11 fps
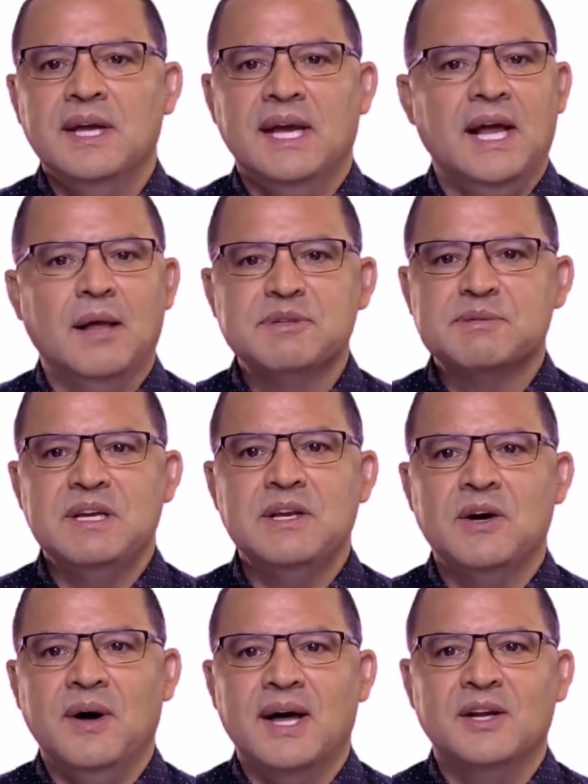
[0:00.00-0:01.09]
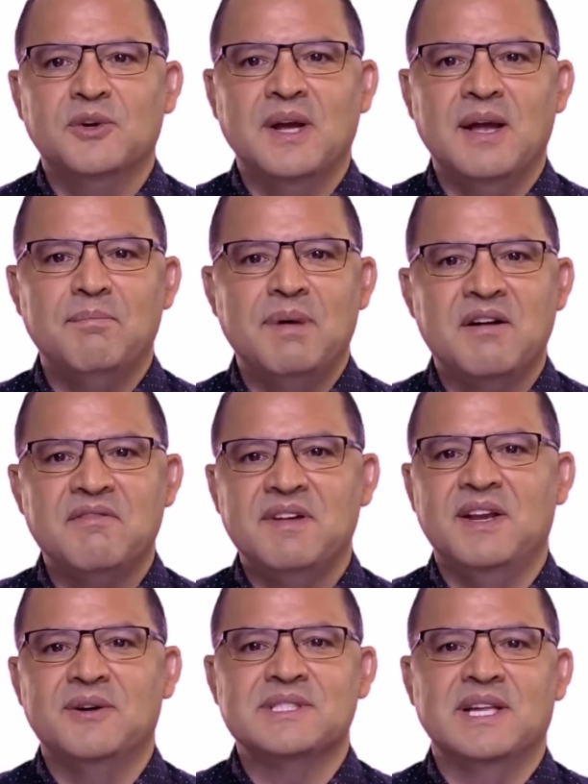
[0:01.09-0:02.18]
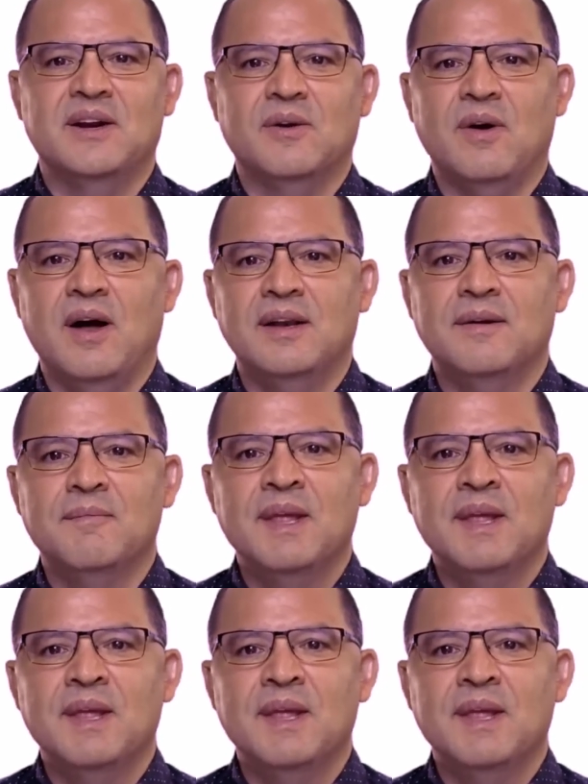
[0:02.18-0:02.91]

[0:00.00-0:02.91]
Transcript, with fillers: It helps me know how to create better videos later on.